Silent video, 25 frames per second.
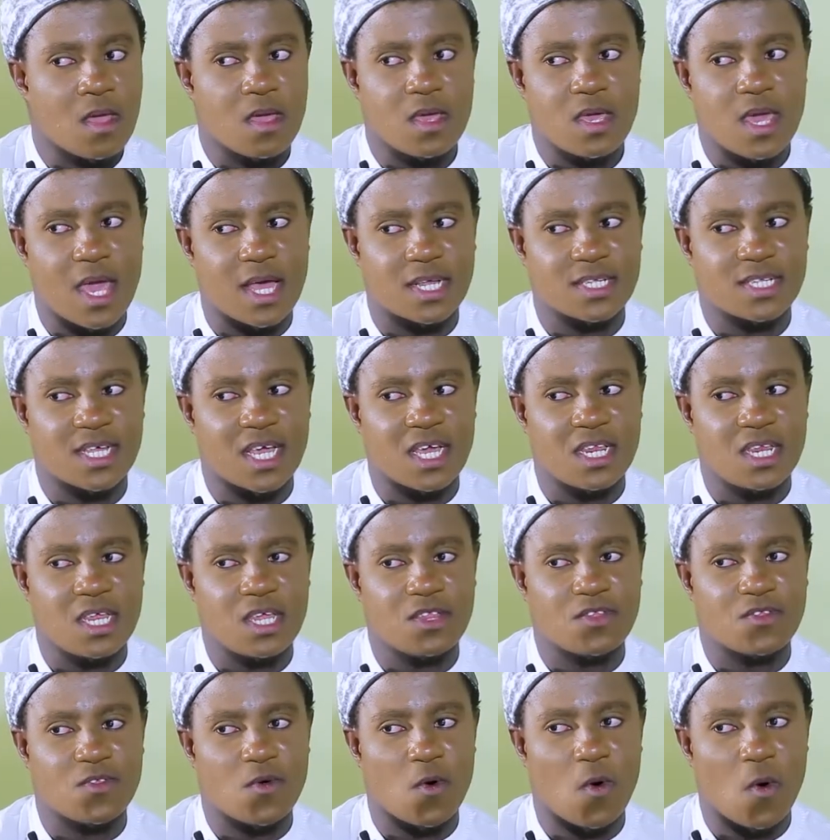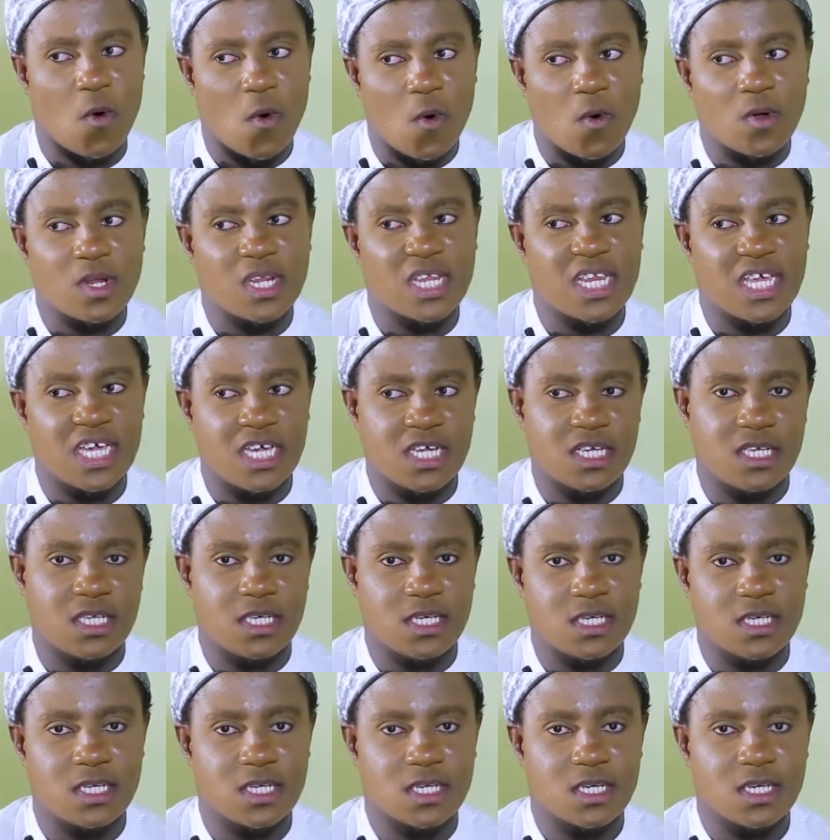Yes. Any tall
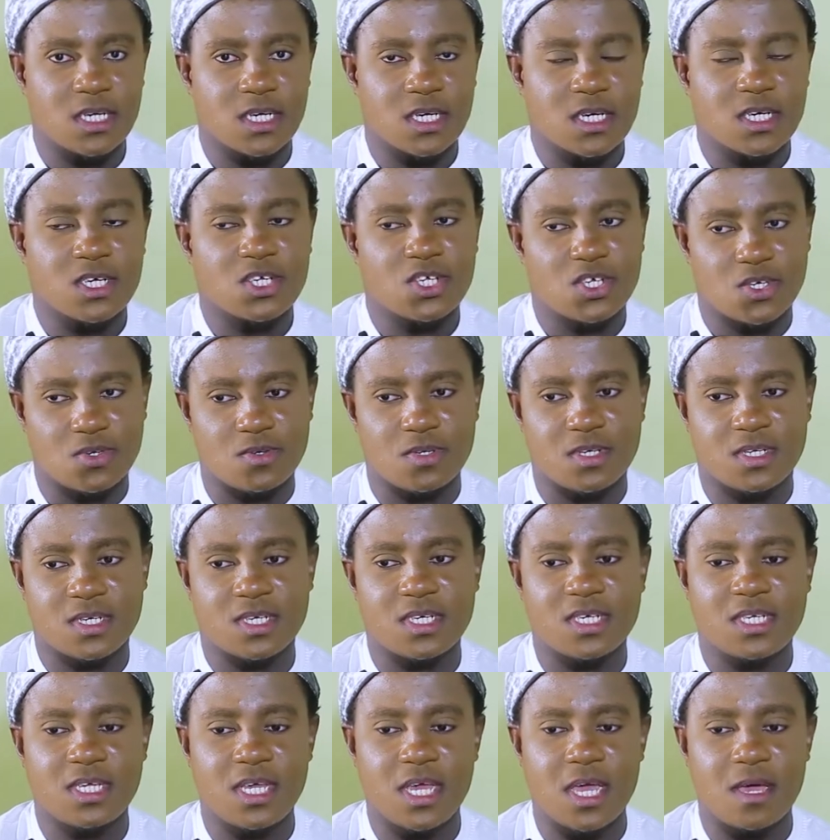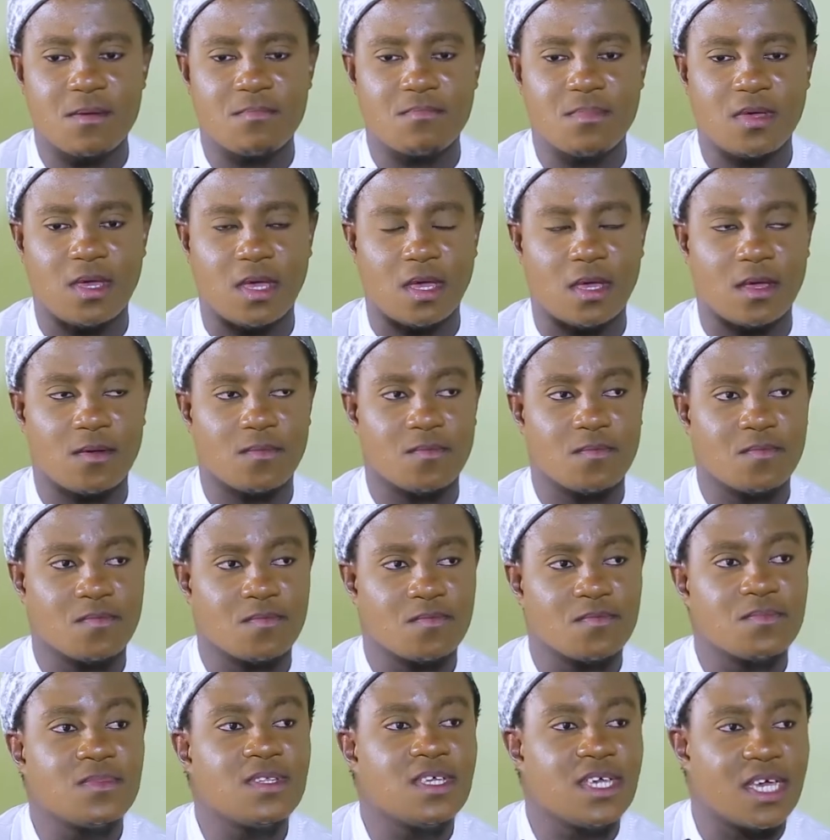lady should DM me.
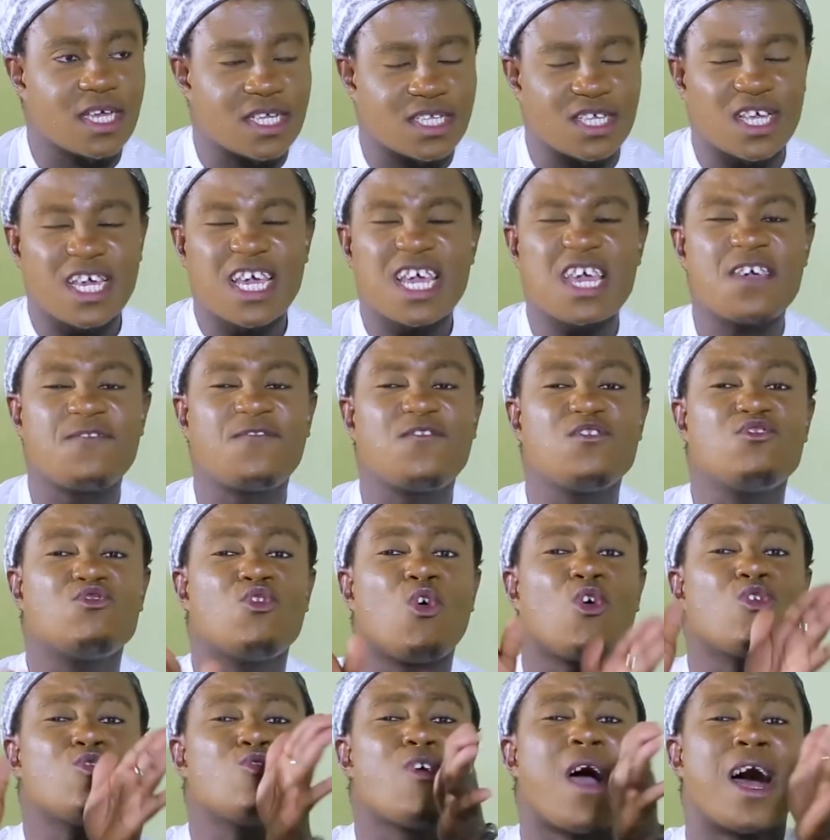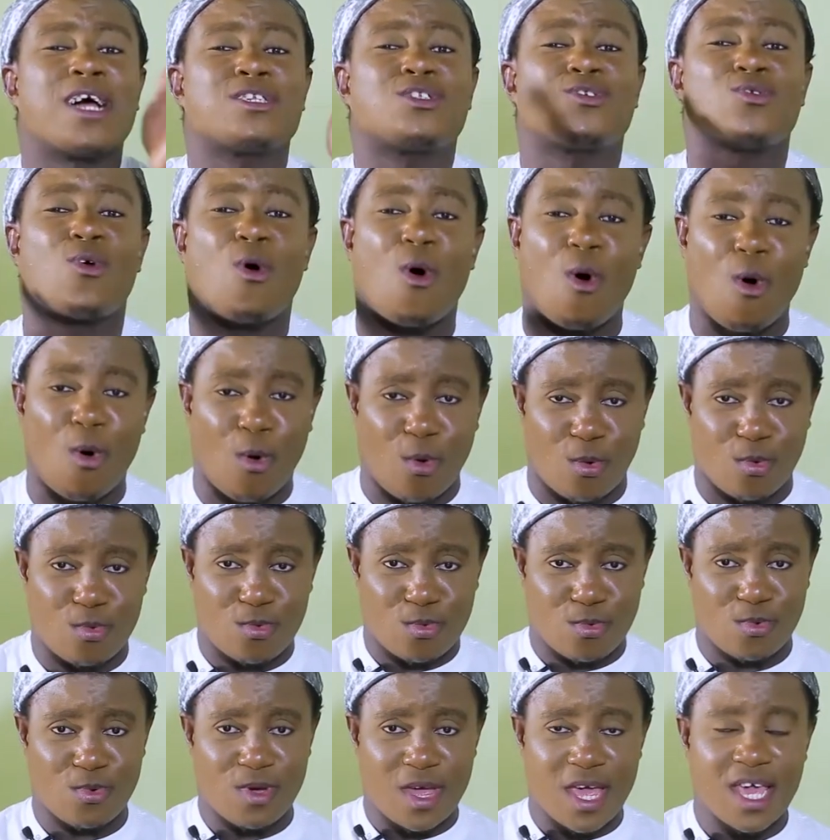Yes. If you know you are
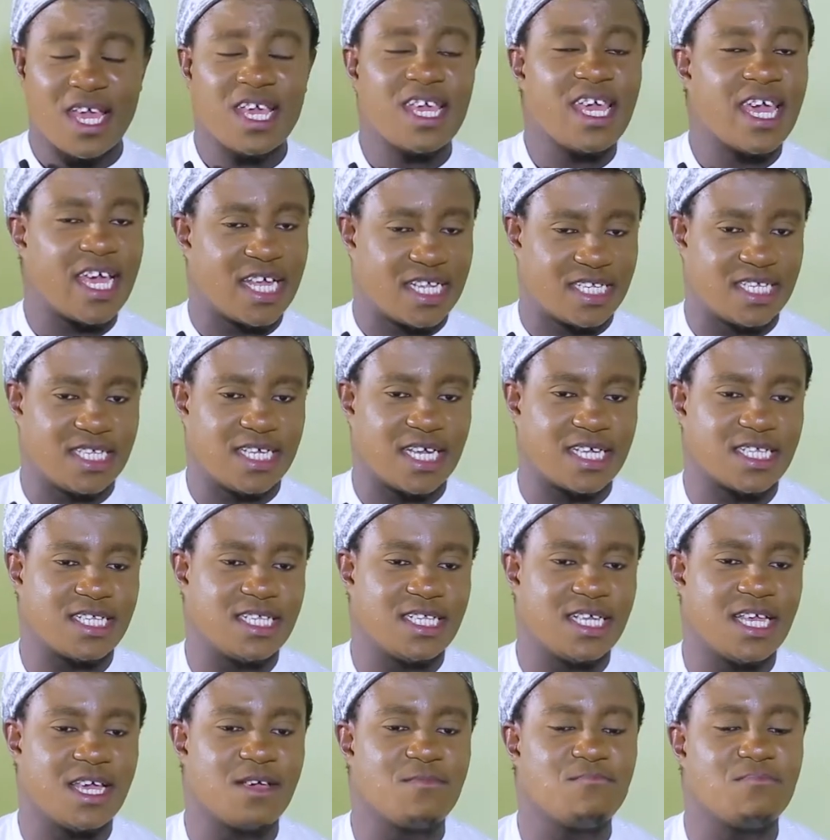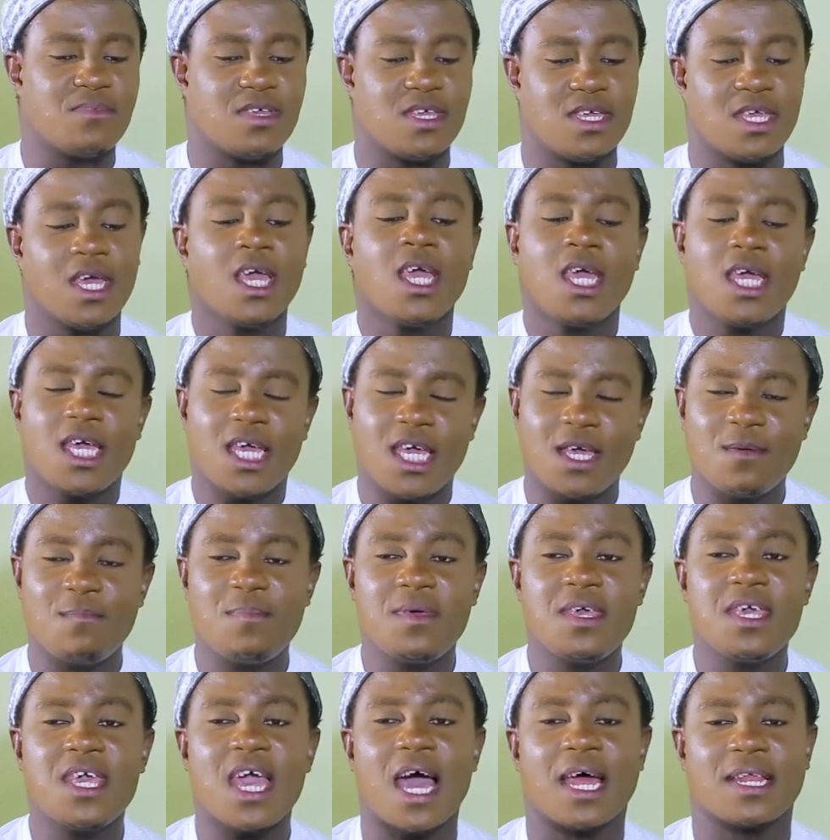tall, yes, just DM me.
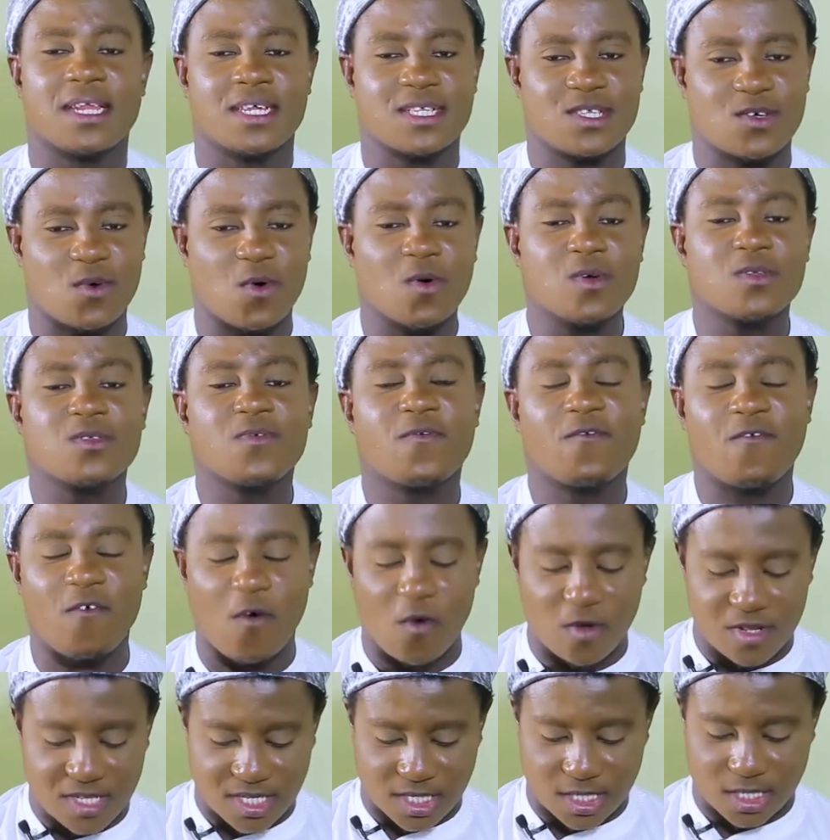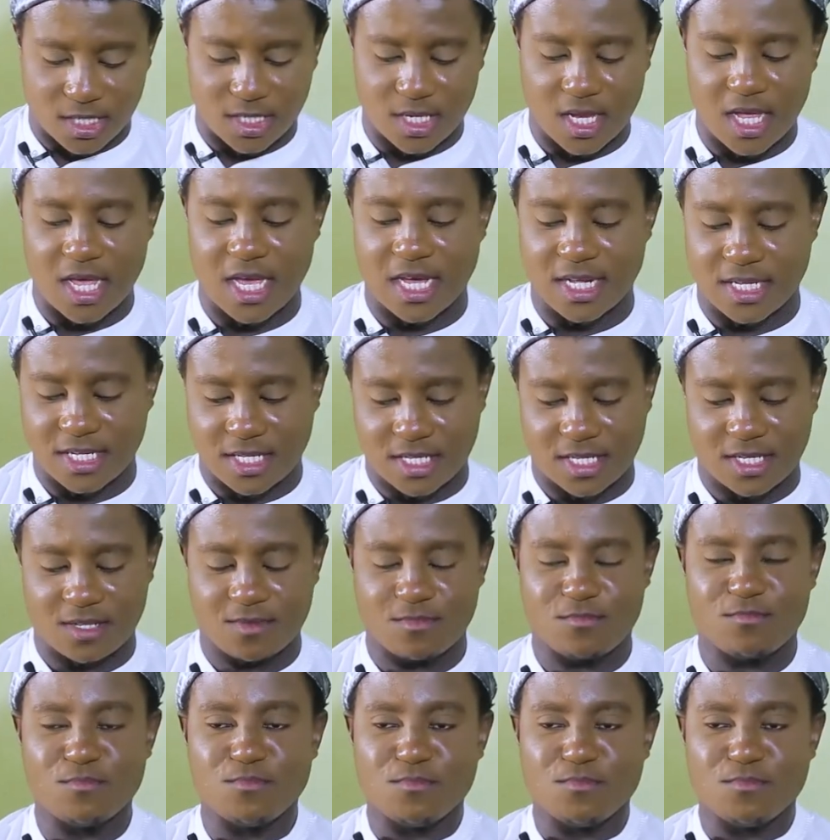Ib_Forson. Yes.